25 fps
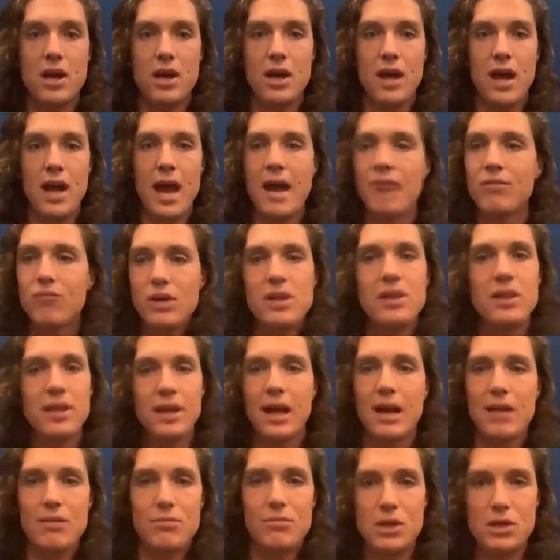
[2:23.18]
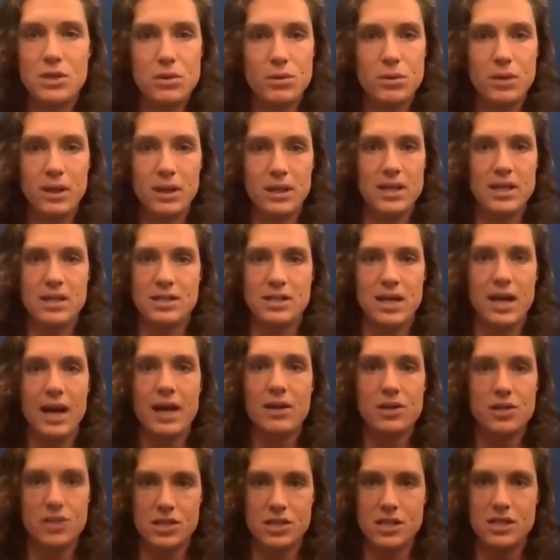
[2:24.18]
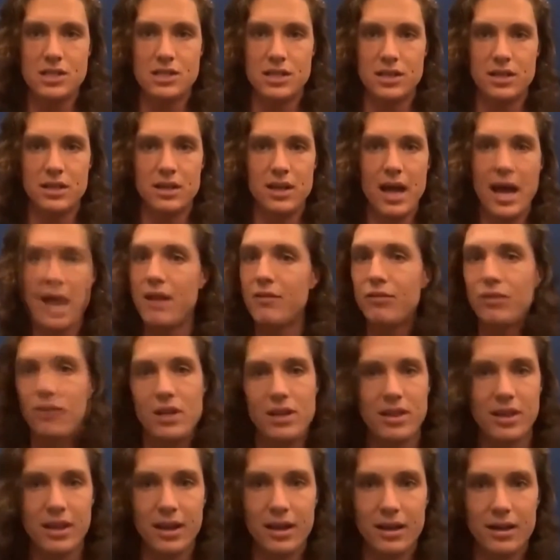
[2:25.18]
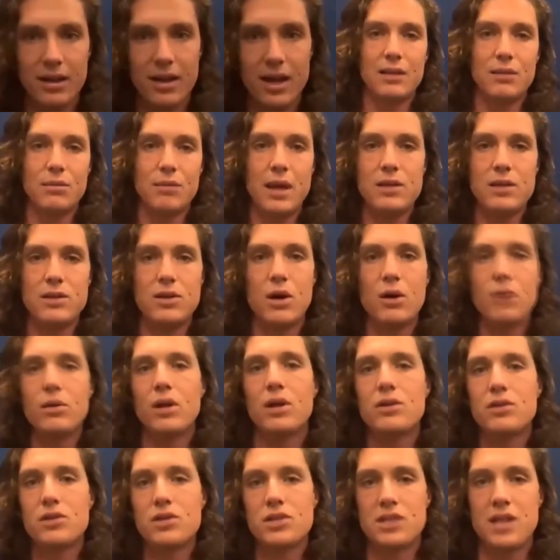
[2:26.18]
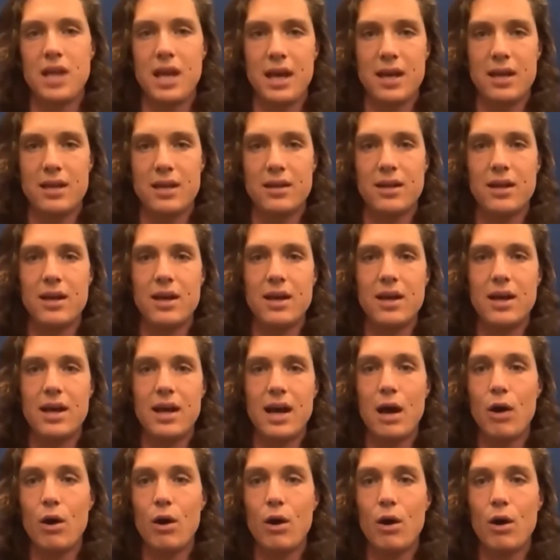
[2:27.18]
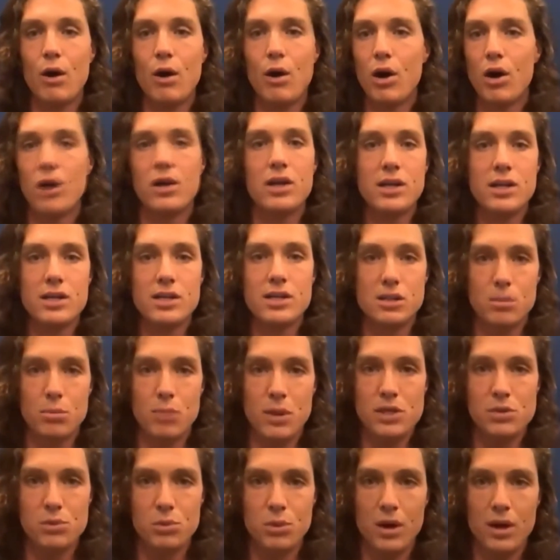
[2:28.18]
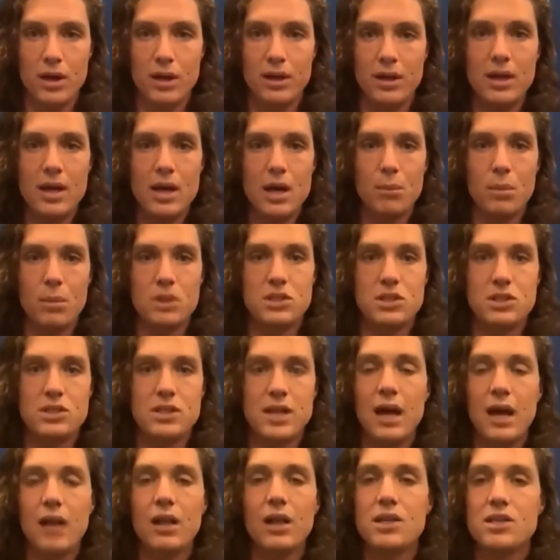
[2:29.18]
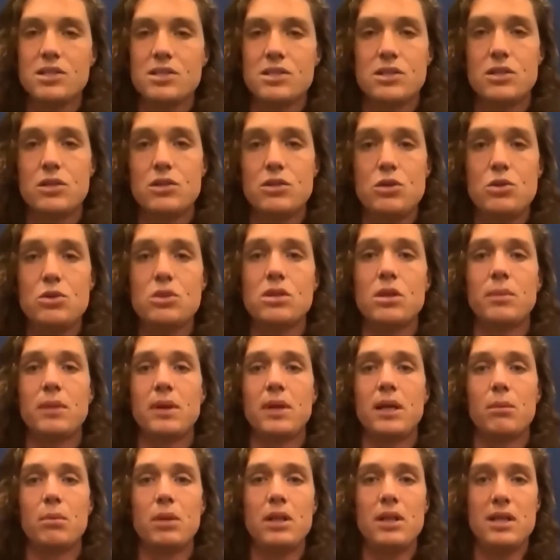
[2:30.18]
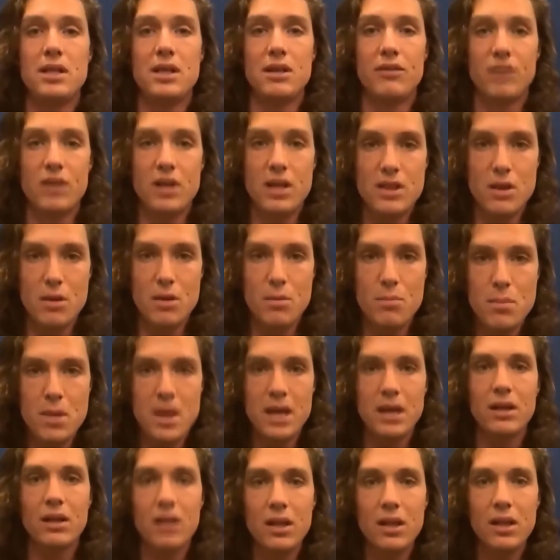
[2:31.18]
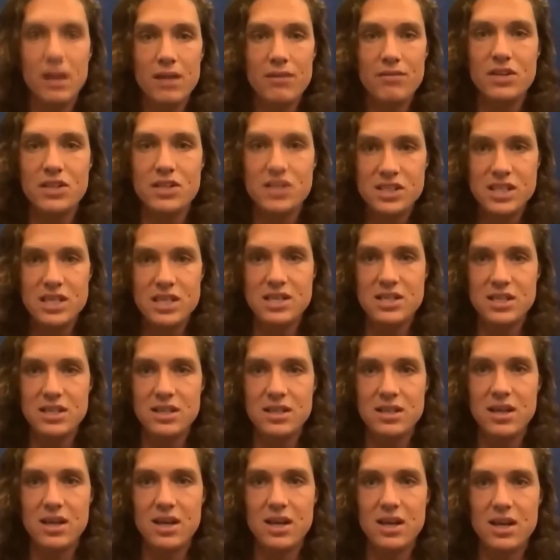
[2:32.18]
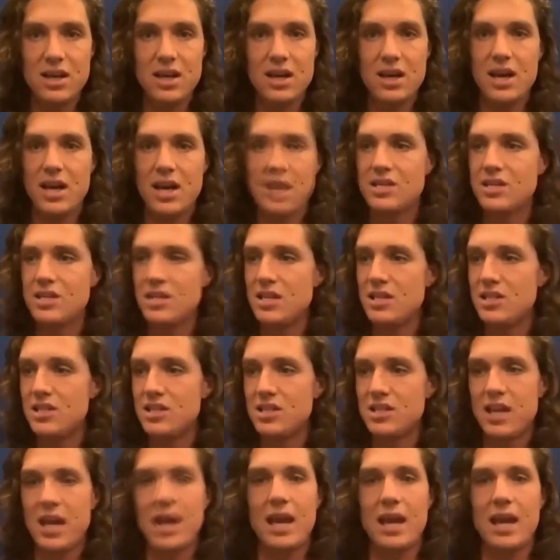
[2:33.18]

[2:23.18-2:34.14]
everything I've been doing the entire season. Everything. They don't understand how hard it is to pitch one, but to tell us to do something completely different in the middle of a season is insane.